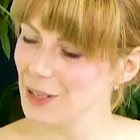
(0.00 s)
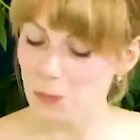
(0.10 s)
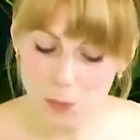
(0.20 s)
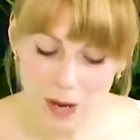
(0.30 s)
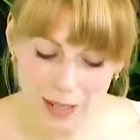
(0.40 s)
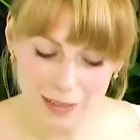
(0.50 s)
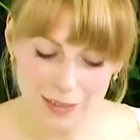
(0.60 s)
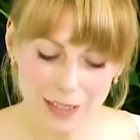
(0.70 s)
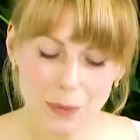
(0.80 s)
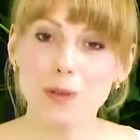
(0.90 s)
Well,
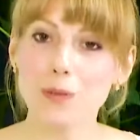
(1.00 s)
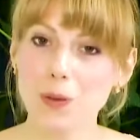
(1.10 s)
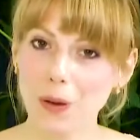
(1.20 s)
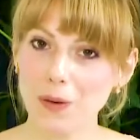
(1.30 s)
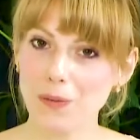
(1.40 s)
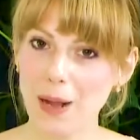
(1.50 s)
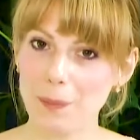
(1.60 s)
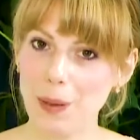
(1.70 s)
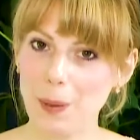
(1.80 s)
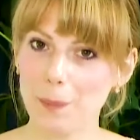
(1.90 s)
we've got to
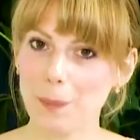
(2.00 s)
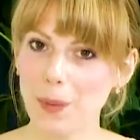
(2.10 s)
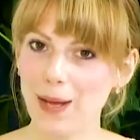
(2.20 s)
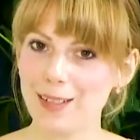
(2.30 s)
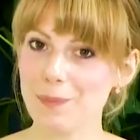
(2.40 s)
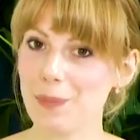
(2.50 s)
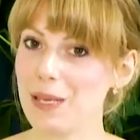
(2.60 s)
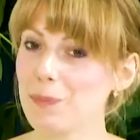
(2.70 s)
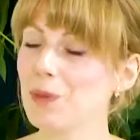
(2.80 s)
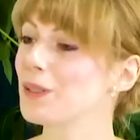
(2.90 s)
wrap up, but
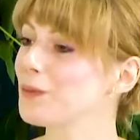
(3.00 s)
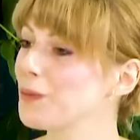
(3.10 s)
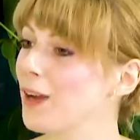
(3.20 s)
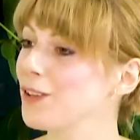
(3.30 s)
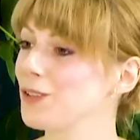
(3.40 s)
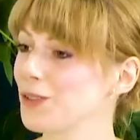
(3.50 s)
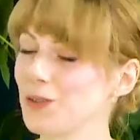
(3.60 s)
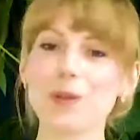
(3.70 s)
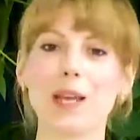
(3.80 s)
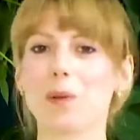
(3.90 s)
people can find you. So
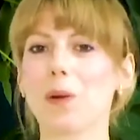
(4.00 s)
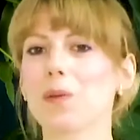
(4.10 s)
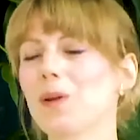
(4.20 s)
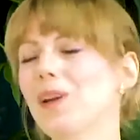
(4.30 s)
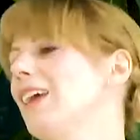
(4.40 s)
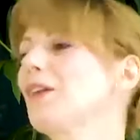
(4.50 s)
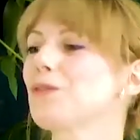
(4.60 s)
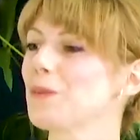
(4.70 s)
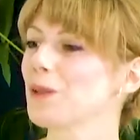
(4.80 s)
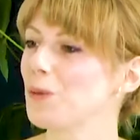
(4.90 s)
you came all the way down
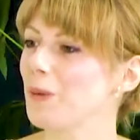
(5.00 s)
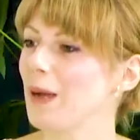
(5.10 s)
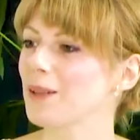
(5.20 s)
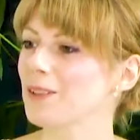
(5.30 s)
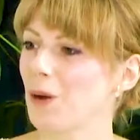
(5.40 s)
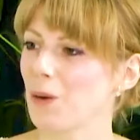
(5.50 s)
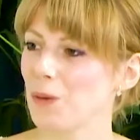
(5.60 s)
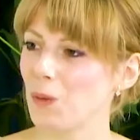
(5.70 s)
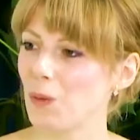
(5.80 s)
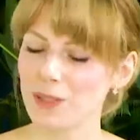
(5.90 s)
from the Quebec-Ottawa
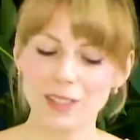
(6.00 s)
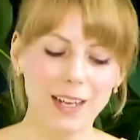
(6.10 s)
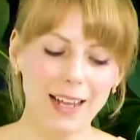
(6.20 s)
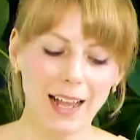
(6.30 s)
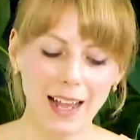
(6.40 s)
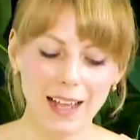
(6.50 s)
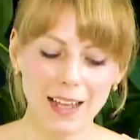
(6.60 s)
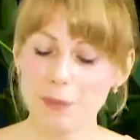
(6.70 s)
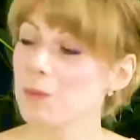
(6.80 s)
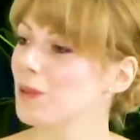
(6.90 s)
border,
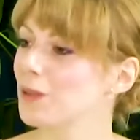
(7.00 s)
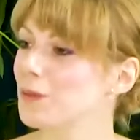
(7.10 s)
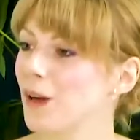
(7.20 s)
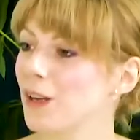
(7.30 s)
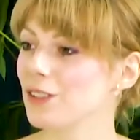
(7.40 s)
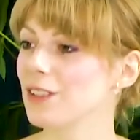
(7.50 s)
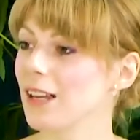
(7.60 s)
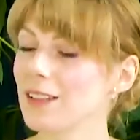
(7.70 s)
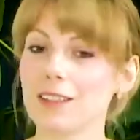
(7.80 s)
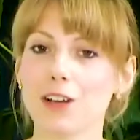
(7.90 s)
and people can find you
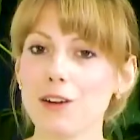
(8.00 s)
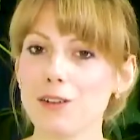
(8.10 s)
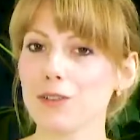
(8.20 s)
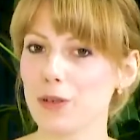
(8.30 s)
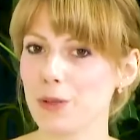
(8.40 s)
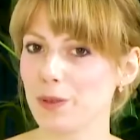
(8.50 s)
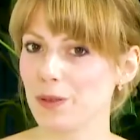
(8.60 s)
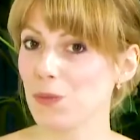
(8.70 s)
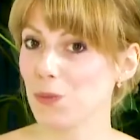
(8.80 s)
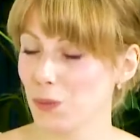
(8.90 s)
tonight at the Tartan
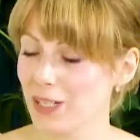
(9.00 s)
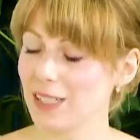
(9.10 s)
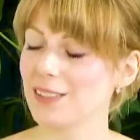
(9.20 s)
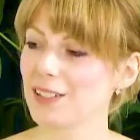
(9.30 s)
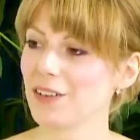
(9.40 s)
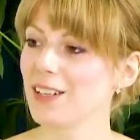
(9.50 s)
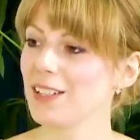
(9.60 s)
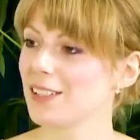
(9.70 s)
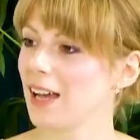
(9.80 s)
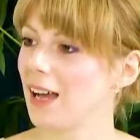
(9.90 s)
Turban reading
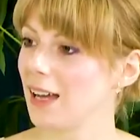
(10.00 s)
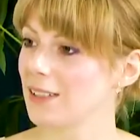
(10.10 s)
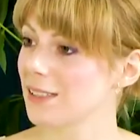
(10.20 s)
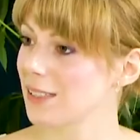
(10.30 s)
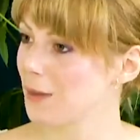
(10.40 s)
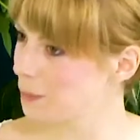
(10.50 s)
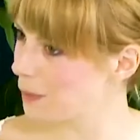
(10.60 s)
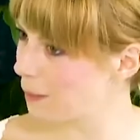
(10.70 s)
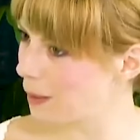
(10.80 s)
series at 7 p.m., I